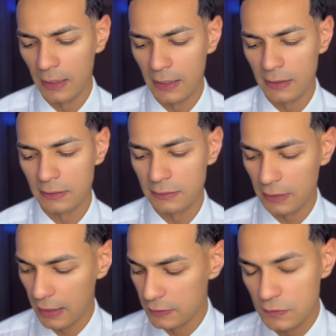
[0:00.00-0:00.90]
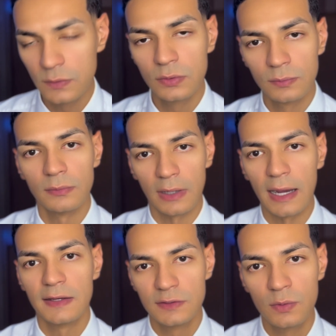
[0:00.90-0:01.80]
And I do
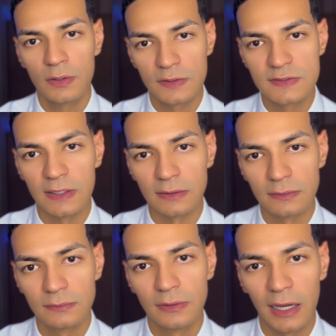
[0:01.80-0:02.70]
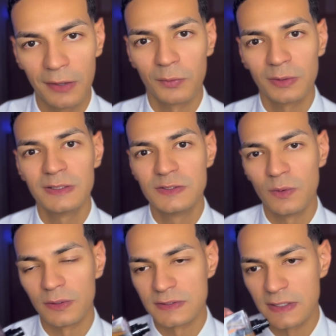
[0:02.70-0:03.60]
understand. I really
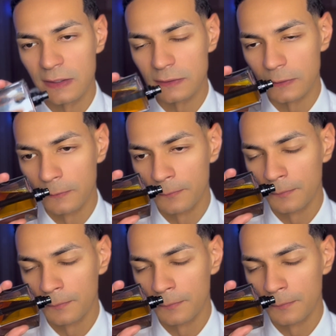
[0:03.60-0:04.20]
do understand it.